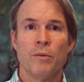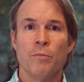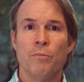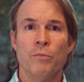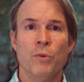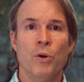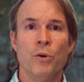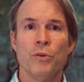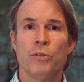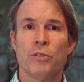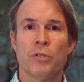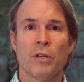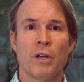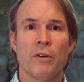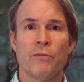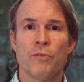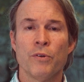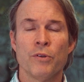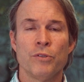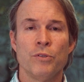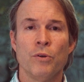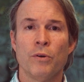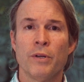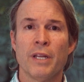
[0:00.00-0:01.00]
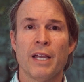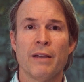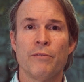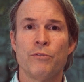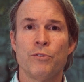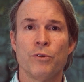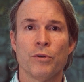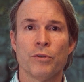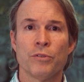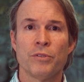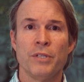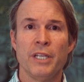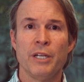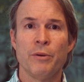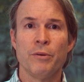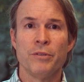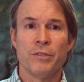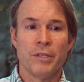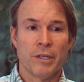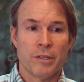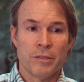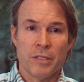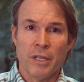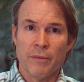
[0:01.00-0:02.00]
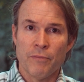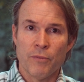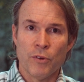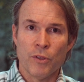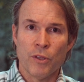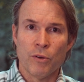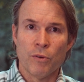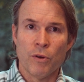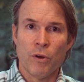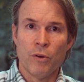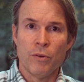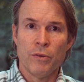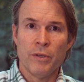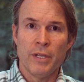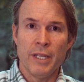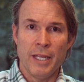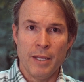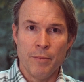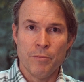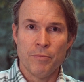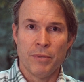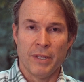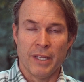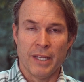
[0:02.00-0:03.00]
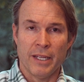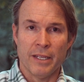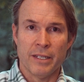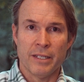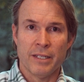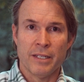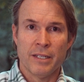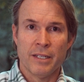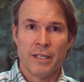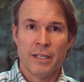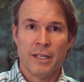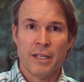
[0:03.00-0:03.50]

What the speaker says: Most softwares don't have drill sequence except for their own implant.